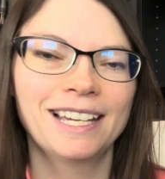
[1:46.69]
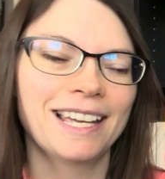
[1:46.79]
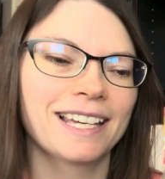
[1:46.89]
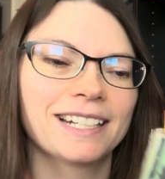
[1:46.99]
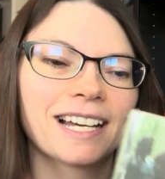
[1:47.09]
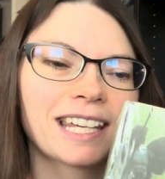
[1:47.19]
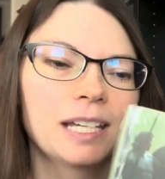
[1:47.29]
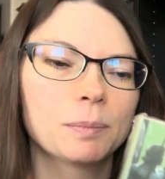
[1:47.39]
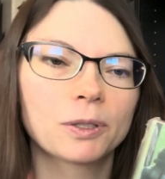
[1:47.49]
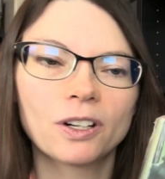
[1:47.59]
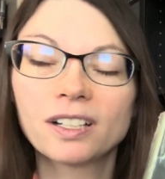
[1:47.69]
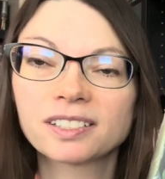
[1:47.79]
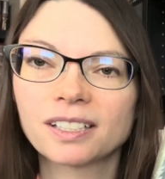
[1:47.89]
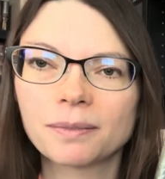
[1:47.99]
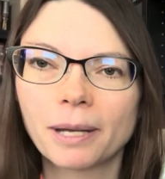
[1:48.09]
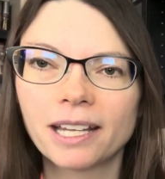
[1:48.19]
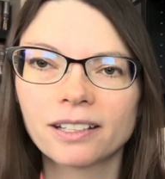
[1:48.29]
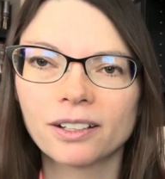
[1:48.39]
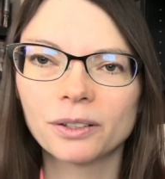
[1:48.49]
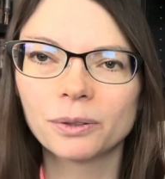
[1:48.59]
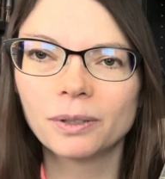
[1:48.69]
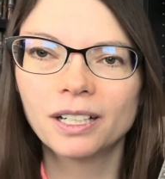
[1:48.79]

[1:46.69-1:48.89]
And I came across on Pango,